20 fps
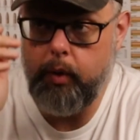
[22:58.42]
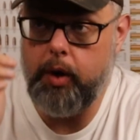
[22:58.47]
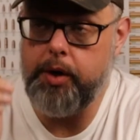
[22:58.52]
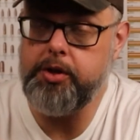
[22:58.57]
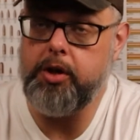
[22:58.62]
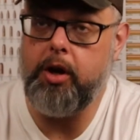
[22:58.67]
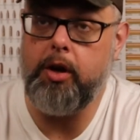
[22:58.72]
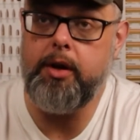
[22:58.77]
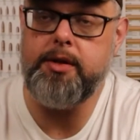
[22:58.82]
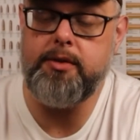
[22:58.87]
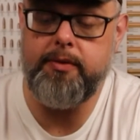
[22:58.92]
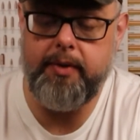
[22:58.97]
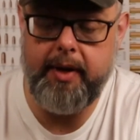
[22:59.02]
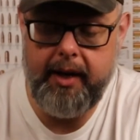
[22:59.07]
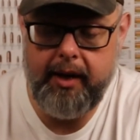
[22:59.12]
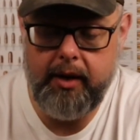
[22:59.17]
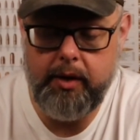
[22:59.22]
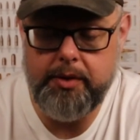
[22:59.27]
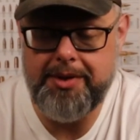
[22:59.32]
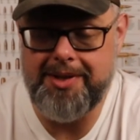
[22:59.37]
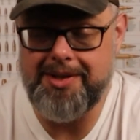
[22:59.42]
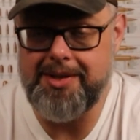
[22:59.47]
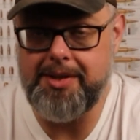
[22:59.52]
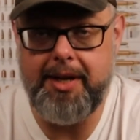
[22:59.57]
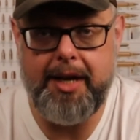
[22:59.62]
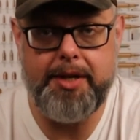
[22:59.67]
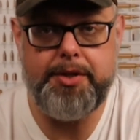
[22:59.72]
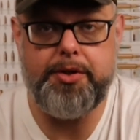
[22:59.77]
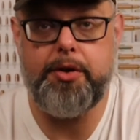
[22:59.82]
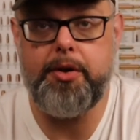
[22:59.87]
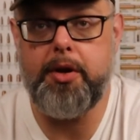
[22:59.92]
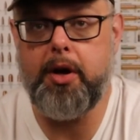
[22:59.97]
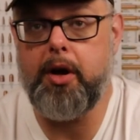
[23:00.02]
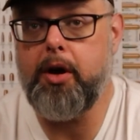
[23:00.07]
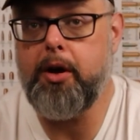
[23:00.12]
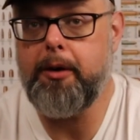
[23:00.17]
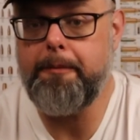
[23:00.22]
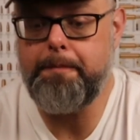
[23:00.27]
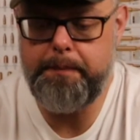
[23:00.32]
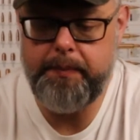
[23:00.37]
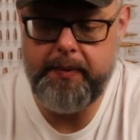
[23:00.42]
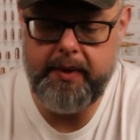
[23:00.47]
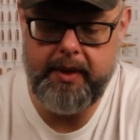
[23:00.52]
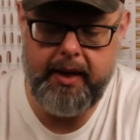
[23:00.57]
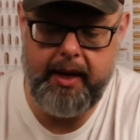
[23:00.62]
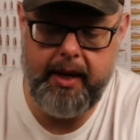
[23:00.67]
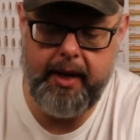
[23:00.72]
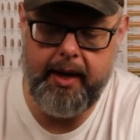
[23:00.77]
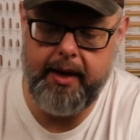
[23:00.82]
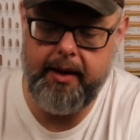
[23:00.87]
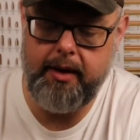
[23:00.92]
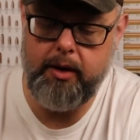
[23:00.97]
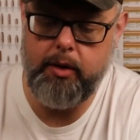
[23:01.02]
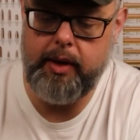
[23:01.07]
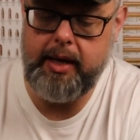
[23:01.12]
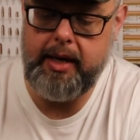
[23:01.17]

watch all his videos is Desert Dog. And I know